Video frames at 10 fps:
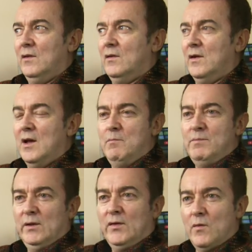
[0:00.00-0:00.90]
that had
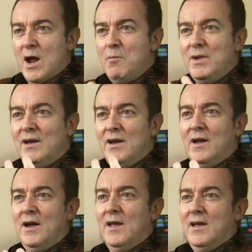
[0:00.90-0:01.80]
built around me, and
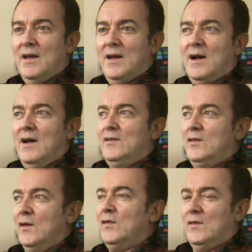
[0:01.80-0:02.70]
I I
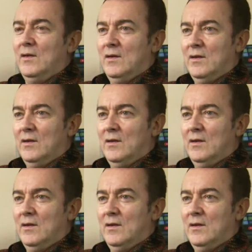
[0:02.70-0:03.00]
just